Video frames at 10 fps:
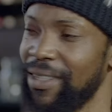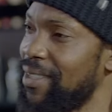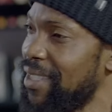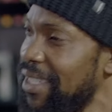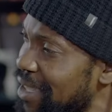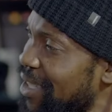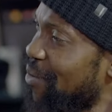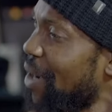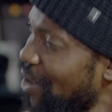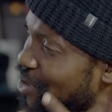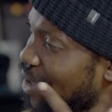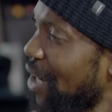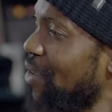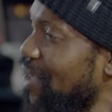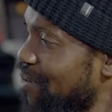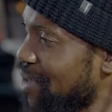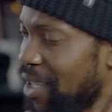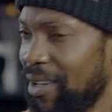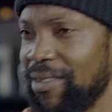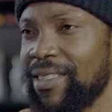and teaching them how to carry
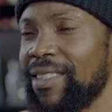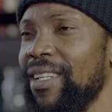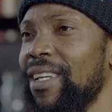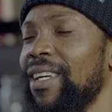themselves.